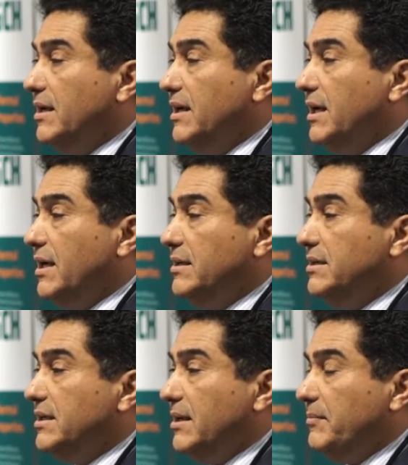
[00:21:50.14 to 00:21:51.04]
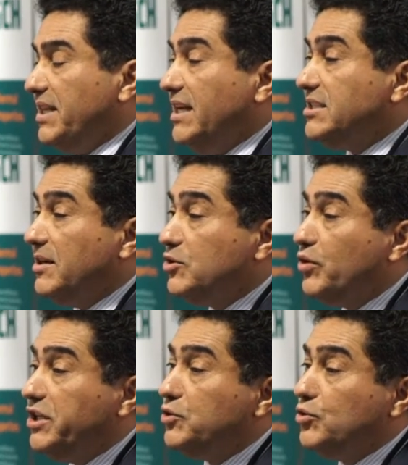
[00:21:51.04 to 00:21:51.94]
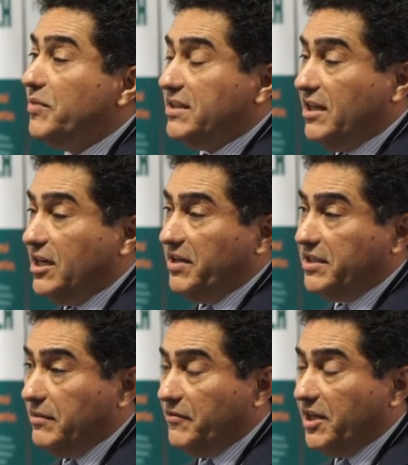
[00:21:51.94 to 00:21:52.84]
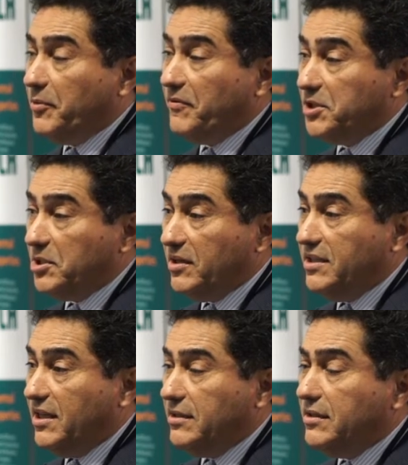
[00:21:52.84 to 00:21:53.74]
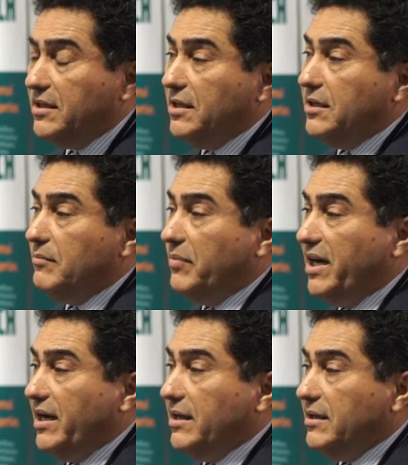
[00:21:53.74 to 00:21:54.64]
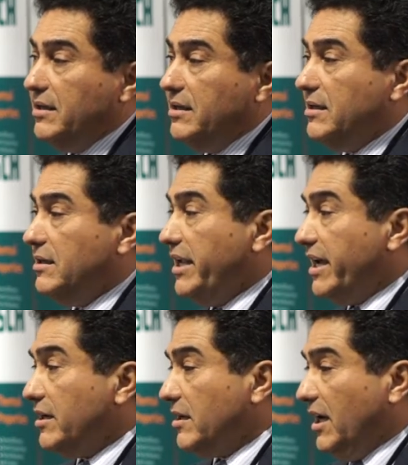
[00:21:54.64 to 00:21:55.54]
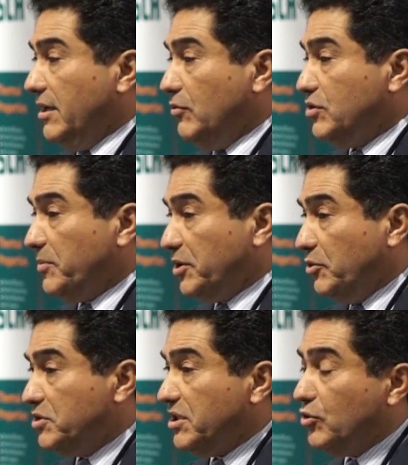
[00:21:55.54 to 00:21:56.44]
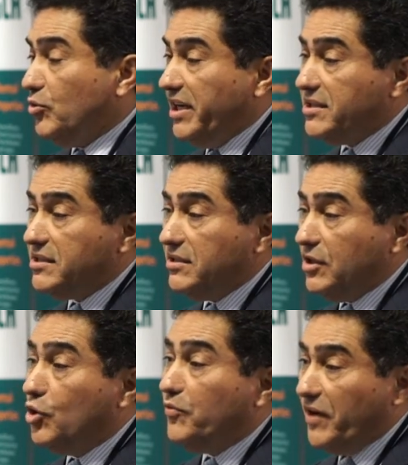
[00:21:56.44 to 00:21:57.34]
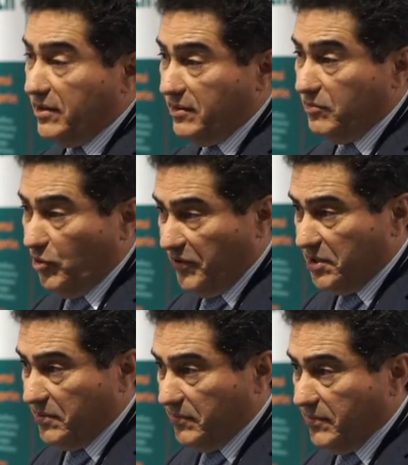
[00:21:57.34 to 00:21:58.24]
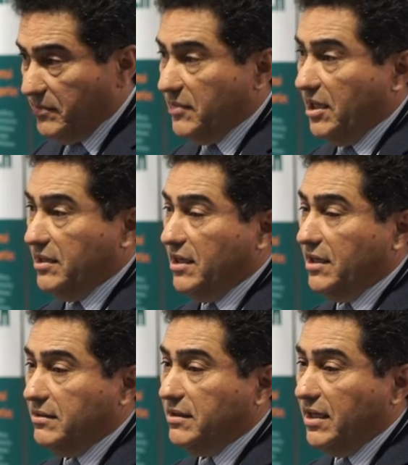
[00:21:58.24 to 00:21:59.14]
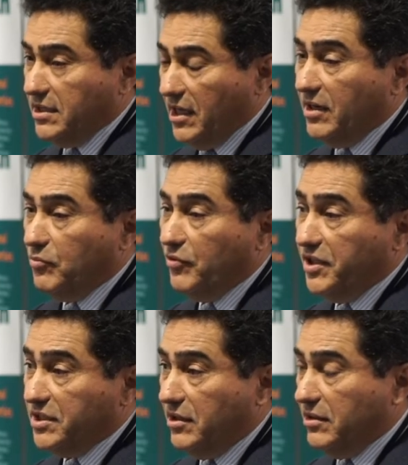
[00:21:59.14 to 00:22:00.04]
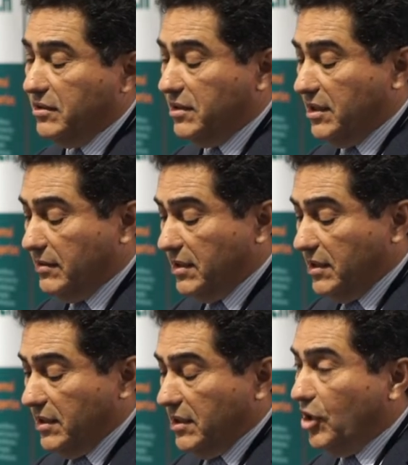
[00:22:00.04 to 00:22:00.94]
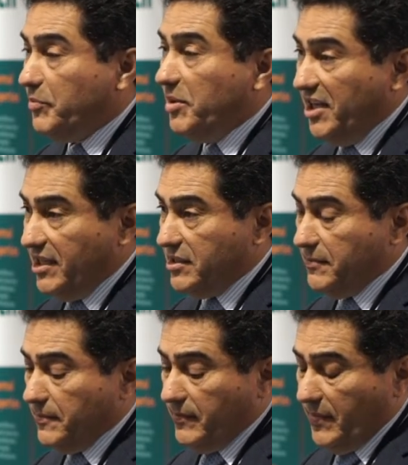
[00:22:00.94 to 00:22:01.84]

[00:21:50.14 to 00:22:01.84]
And that's a 22-minute documentary, very professionally done by Larry Klein, who's a producer who makes Nova movies. And he has a lot of movies on PBS.